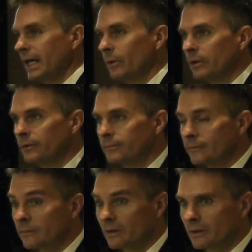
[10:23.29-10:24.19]
our
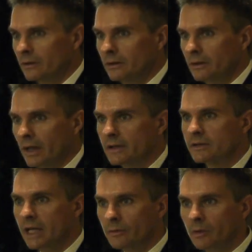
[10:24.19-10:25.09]

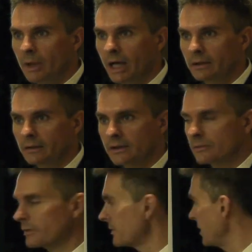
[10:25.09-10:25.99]
snake robot. This was,